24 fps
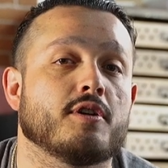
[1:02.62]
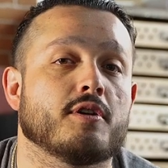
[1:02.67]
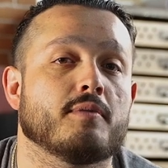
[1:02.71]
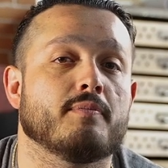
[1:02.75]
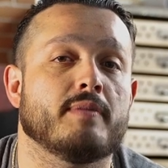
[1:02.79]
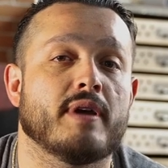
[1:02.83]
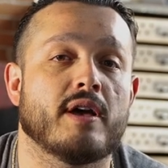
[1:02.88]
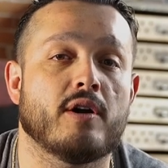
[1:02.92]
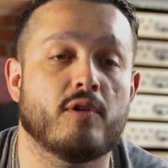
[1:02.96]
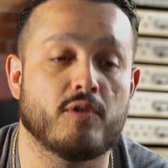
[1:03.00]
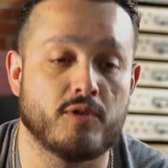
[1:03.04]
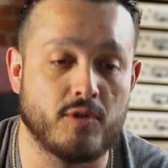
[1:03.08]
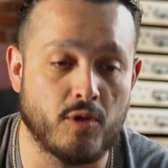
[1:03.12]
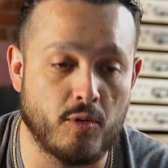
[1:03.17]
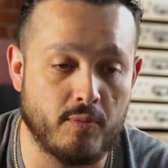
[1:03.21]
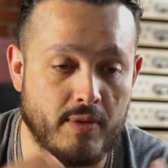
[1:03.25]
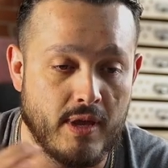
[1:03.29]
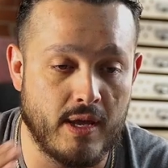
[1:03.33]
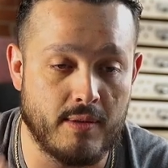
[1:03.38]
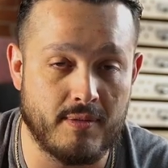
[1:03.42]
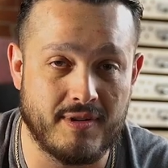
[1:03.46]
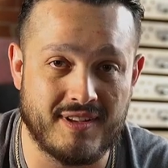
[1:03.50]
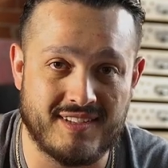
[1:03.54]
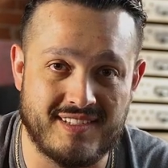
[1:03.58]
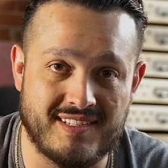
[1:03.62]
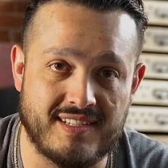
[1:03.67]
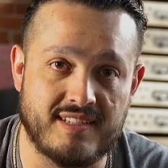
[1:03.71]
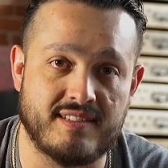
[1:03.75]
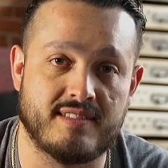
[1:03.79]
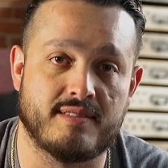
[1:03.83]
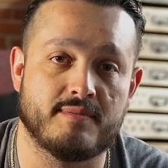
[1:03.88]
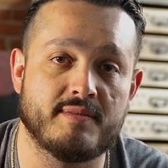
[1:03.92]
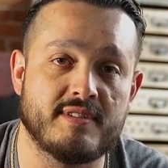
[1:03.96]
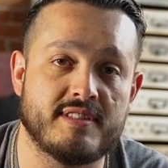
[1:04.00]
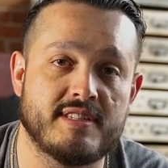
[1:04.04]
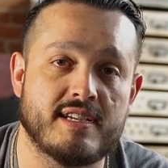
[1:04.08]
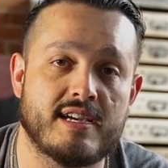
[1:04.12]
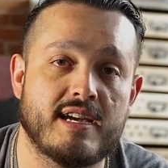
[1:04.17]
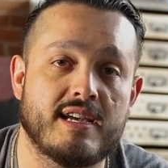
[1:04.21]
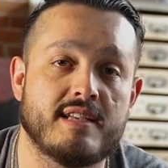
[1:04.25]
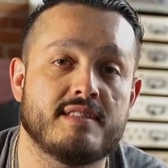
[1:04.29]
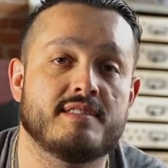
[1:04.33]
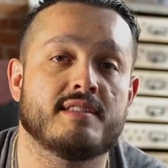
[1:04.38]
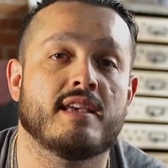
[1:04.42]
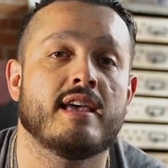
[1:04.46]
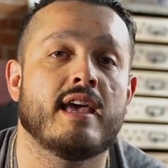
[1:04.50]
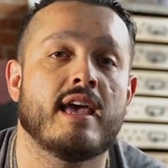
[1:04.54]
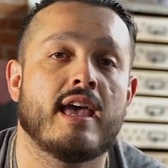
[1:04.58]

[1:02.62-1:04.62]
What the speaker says: belt, you'll be able to systematize